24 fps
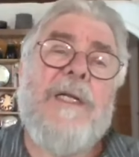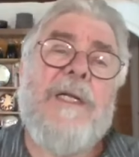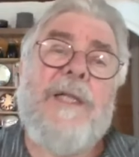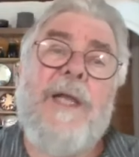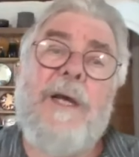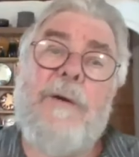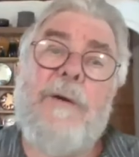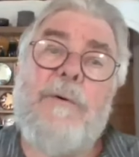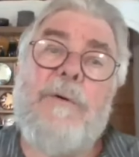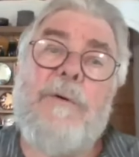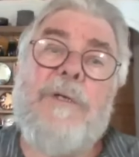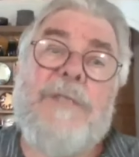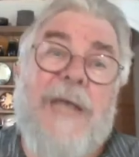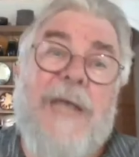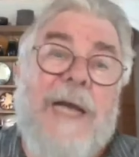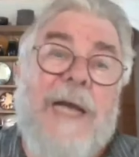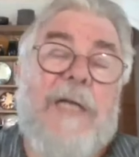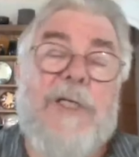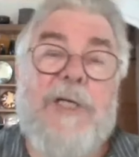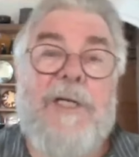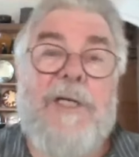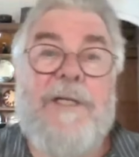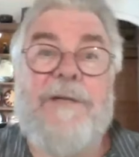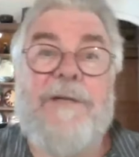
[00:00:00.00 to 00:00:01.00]
there was
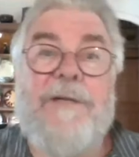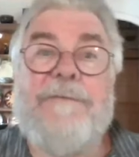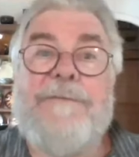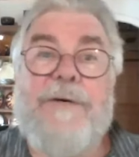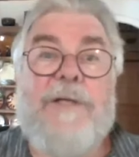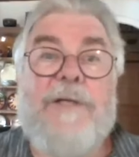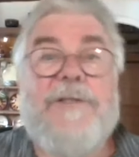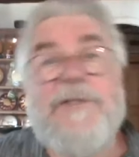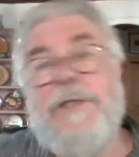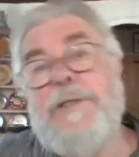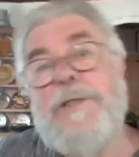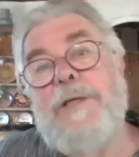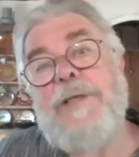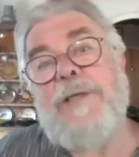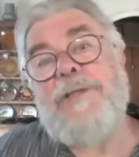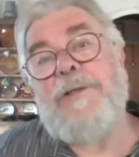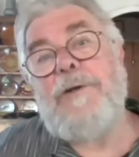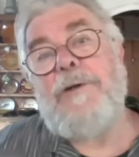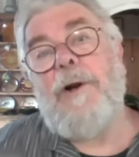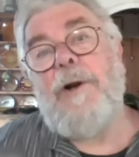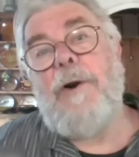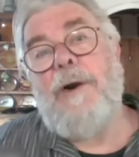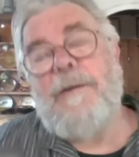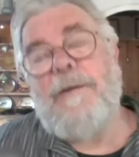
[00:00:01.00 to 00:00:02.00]
actually the first industrial